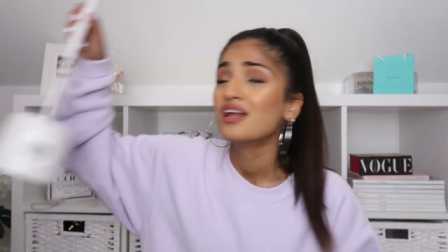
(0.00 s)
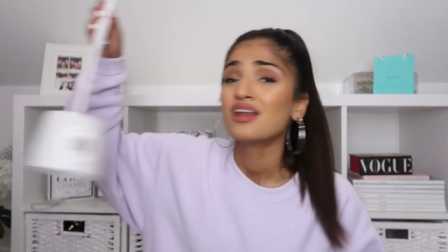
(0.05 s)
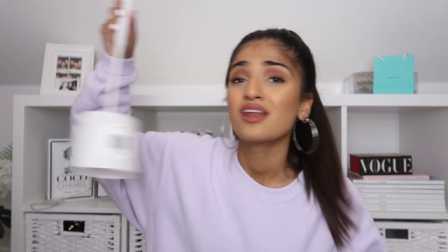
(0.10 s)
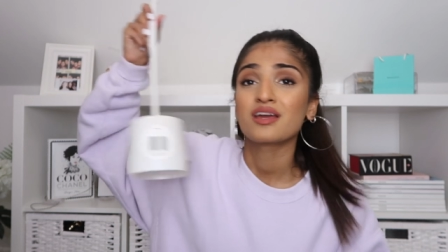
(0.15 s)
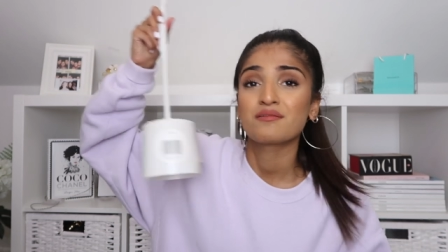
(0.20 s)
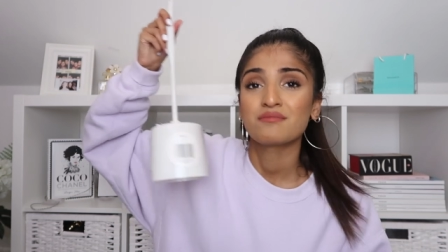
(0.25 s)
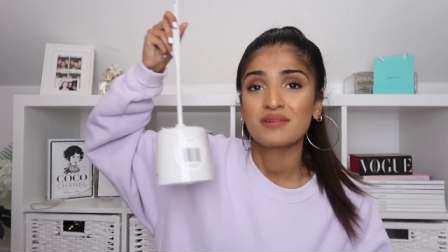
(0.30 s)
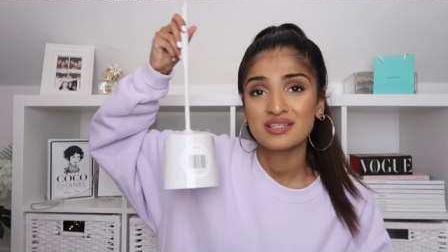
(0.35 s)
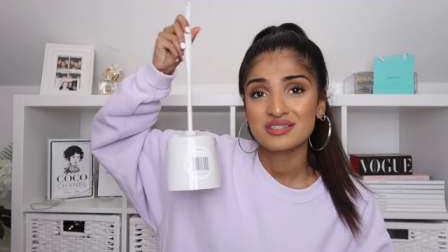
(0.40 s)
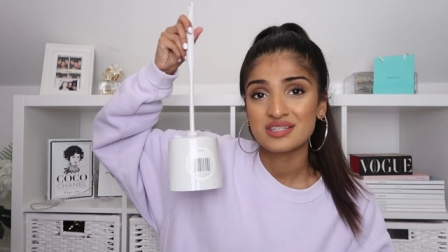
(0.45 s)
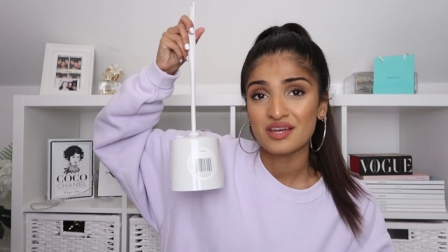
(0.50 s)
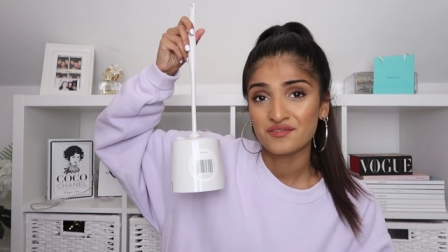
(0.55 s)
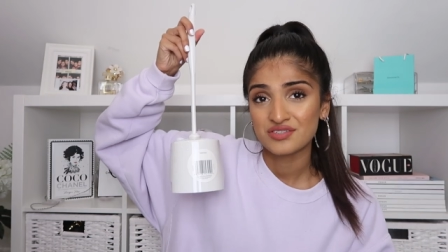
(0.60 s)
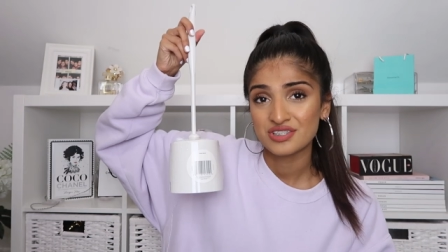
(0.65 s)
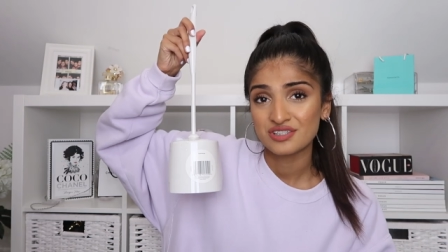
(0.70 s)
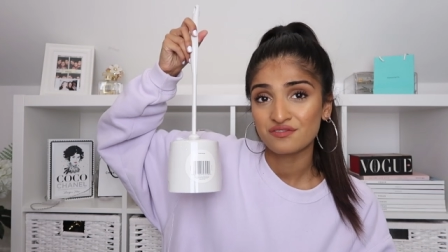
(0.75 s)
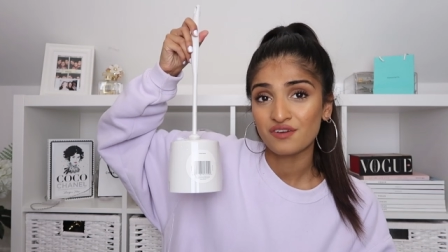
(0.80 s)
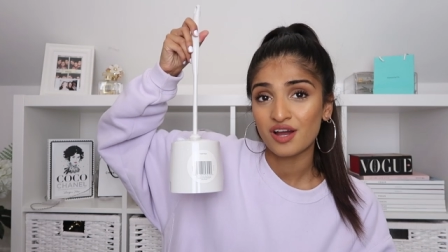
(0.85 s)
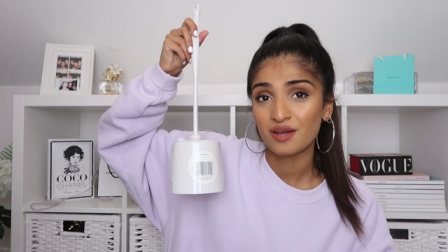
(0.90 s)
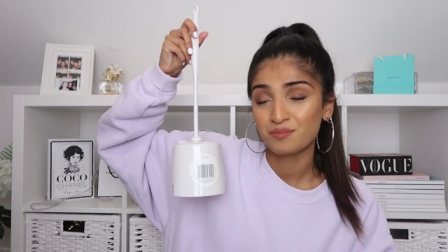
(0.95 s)
like my
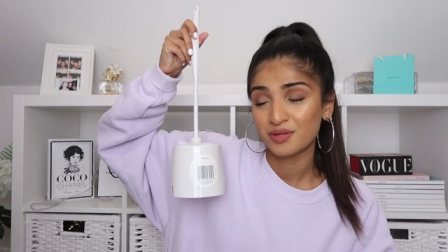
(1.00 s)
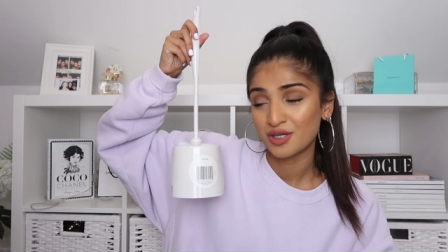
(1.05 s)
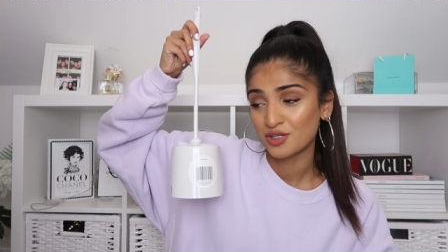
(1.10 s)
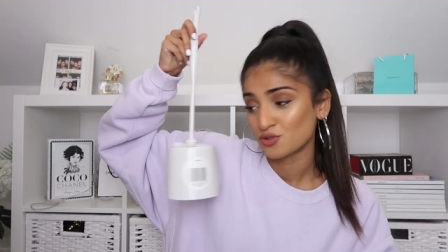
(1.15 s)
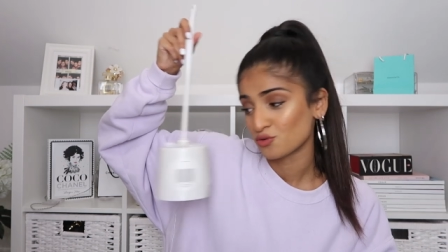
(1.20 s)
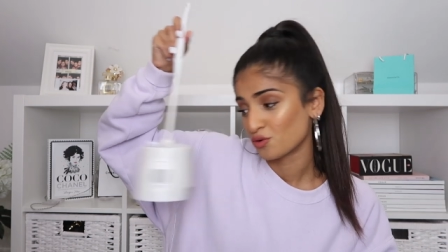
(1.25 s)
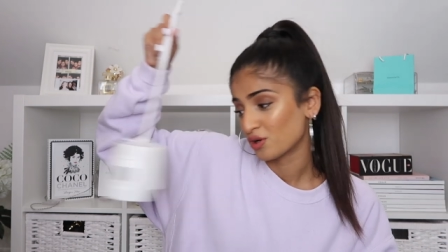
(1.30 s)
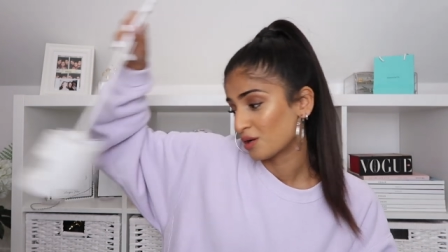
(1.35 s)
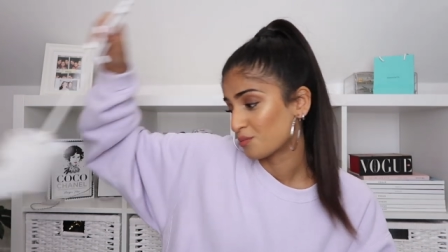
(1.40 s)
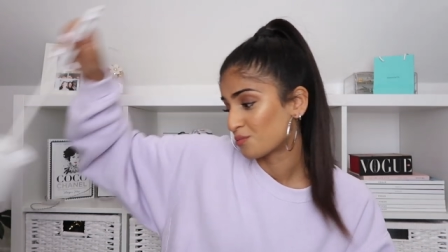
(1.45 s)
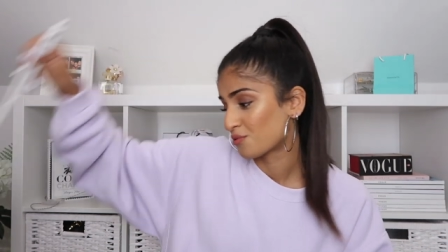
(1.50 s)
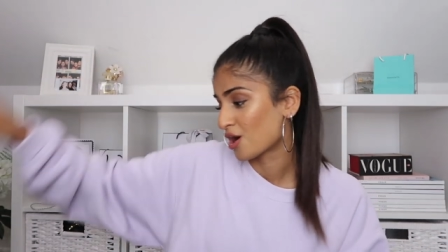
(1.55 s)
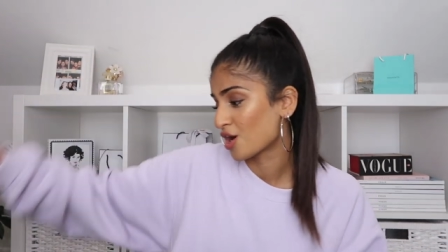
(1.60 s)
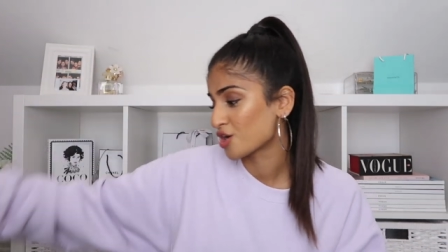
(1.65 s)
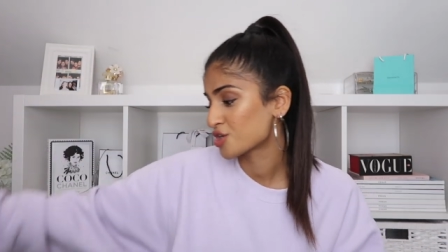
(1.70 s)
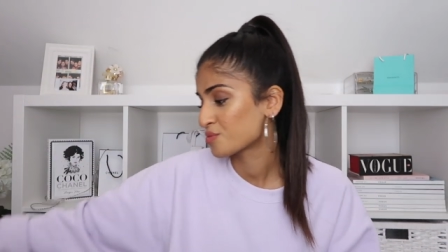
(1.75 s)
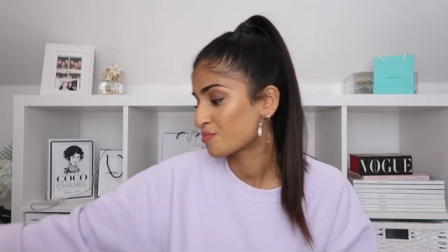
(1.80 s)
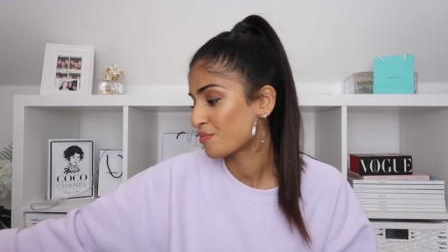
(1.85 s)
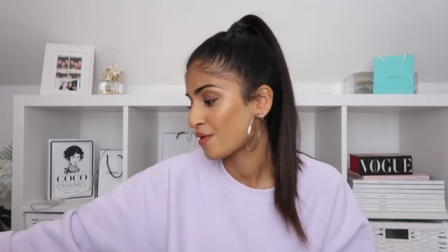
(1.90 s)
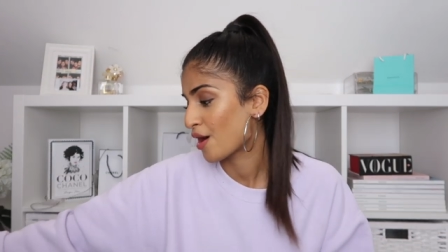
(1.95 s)
seventy-five p toilet
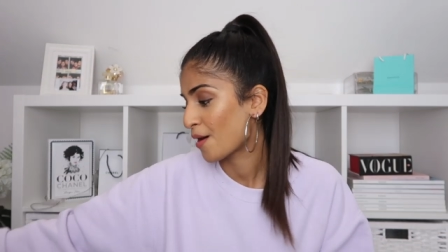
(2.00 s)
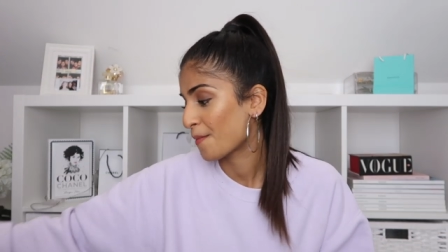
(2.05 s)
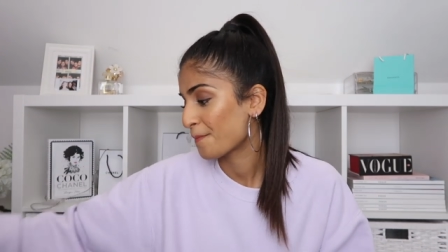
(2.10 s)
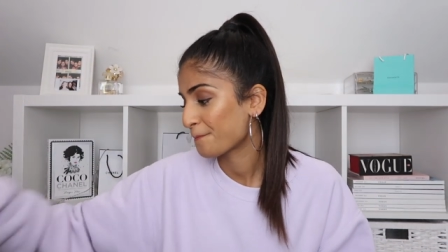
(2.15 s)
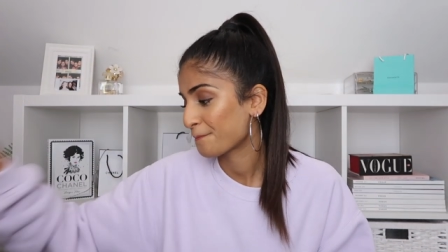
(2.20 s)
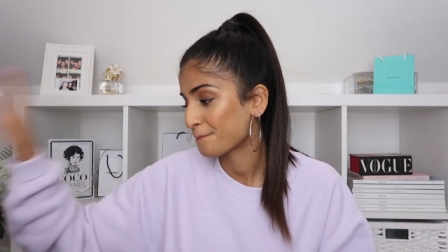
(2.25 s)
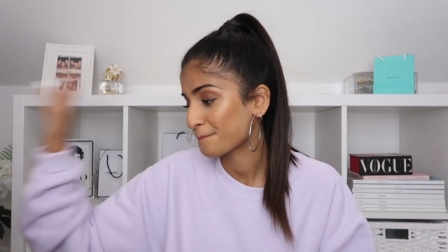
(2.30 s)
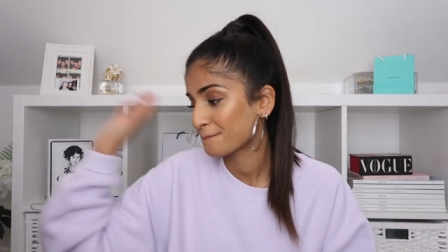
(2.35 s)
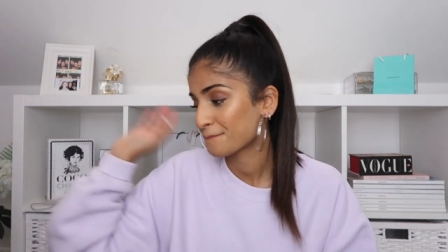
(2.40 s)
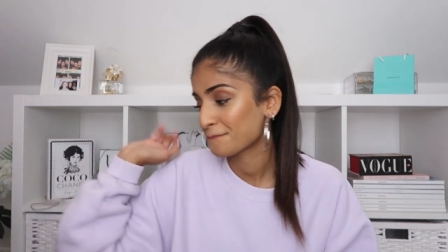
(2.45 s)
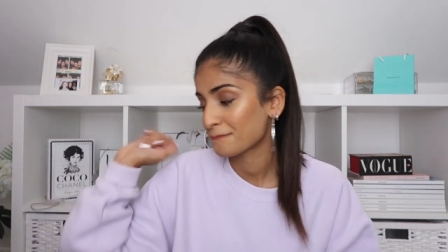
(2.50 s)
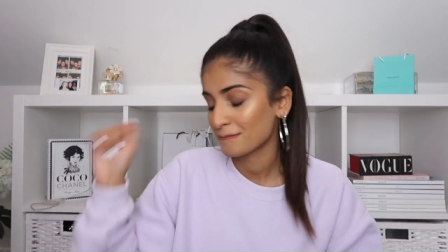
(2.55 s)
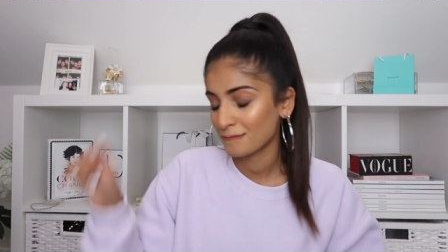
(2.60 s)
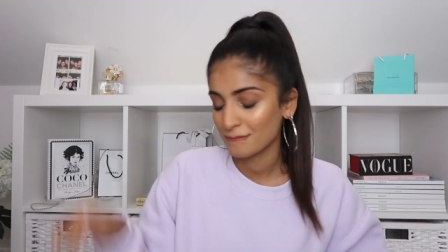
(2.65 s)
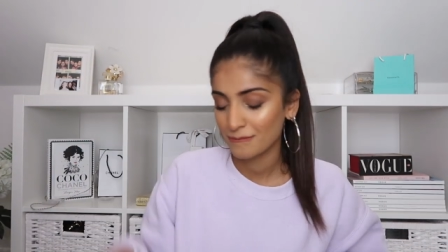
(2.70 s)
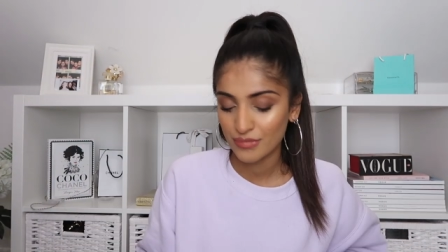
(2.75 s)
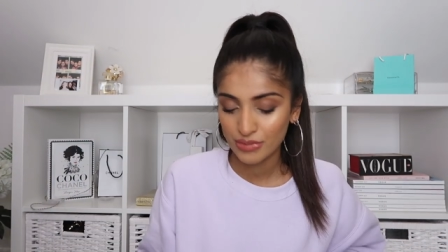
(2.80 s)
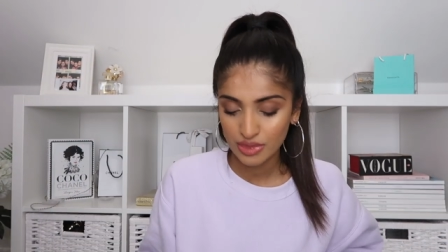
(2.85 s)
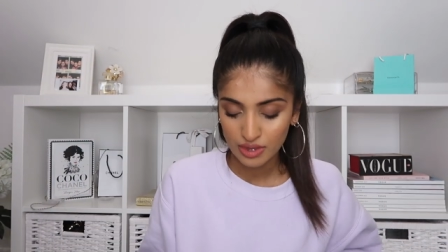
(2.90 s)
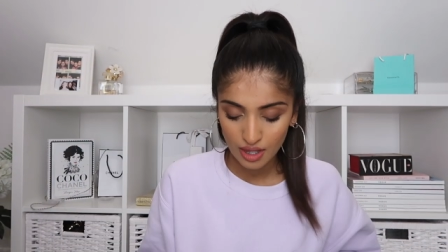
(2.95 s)
brush, but
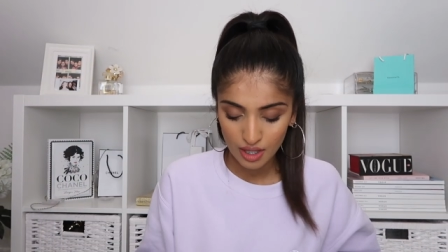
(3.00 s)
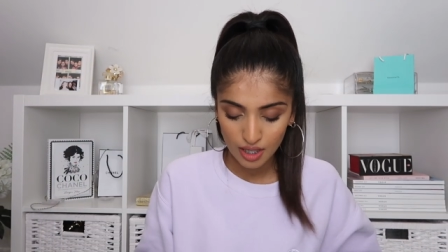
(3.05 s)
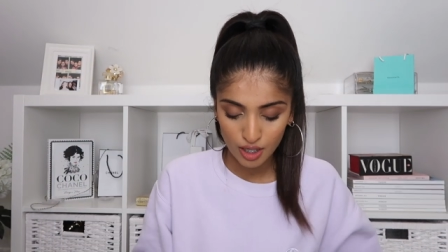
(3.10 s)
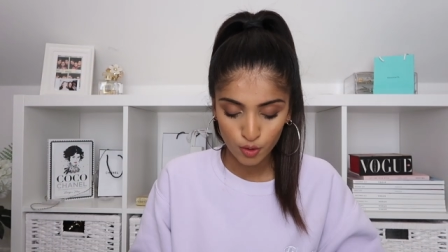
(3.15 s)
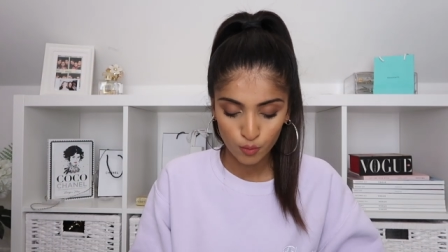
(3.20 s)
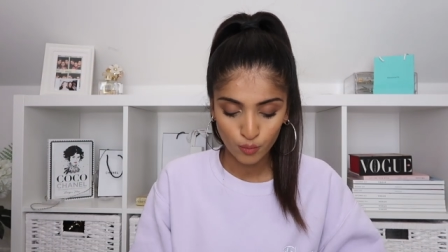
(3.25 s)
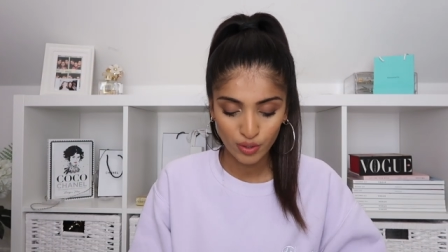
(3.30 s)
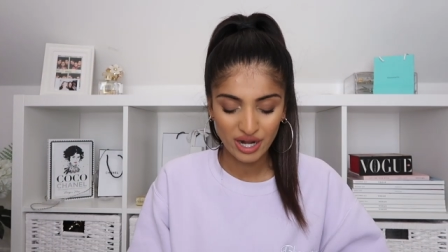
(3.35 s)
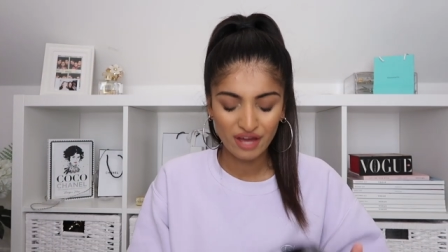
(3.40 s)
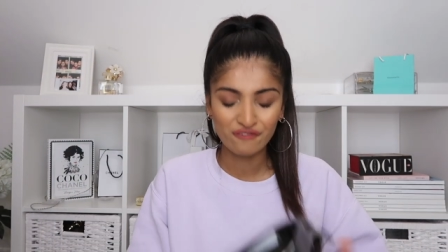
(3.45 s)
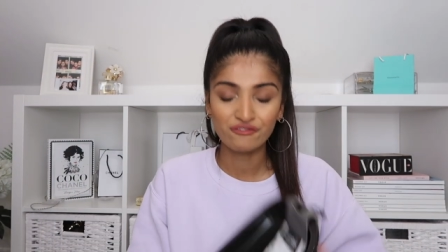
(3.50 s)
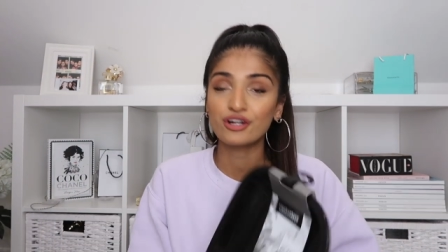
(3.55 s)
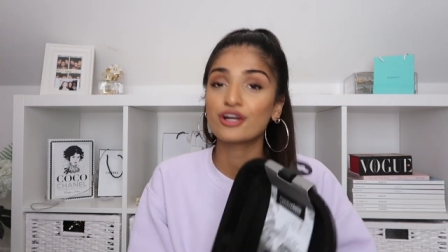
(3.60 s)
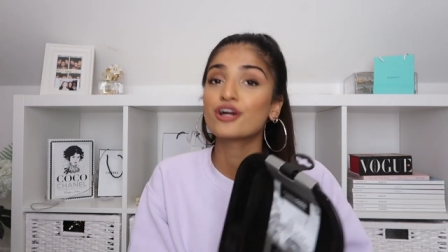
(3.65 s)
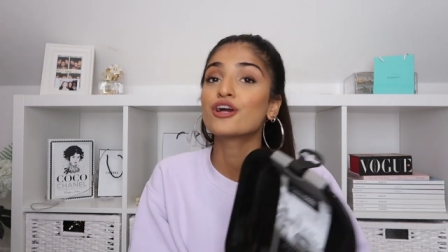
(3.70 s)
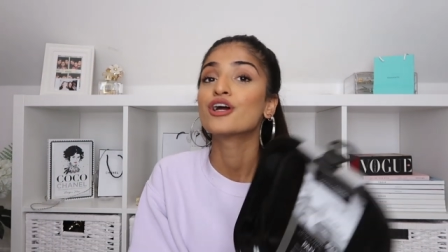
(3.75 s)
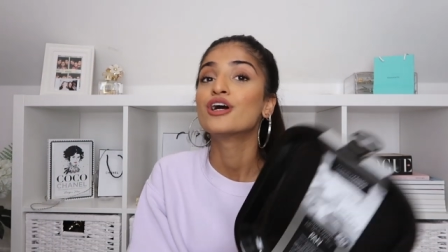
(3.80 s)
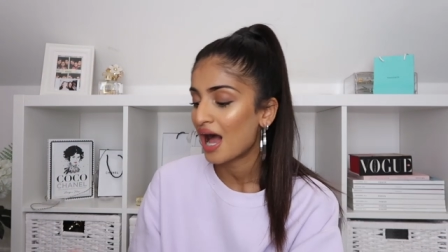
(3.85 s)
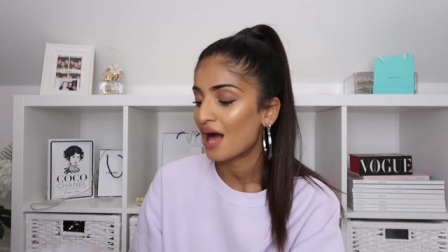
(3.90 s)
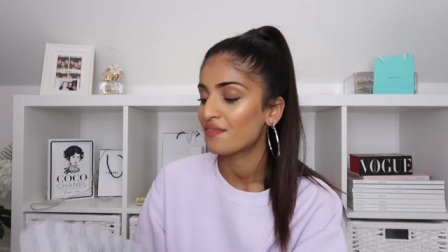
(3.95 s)
whatever.